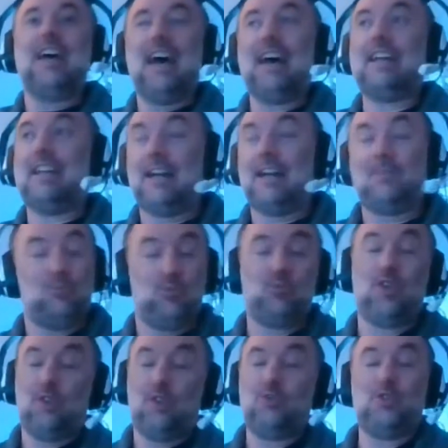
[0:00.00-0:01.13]
And
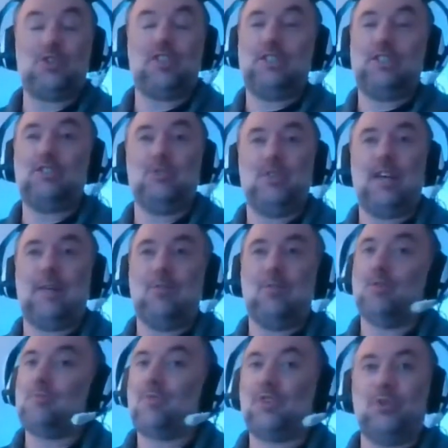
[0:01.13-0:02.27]
you know, usually do. They're
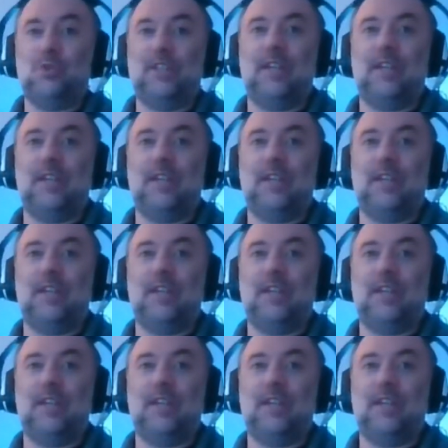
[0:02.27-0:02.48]
more clued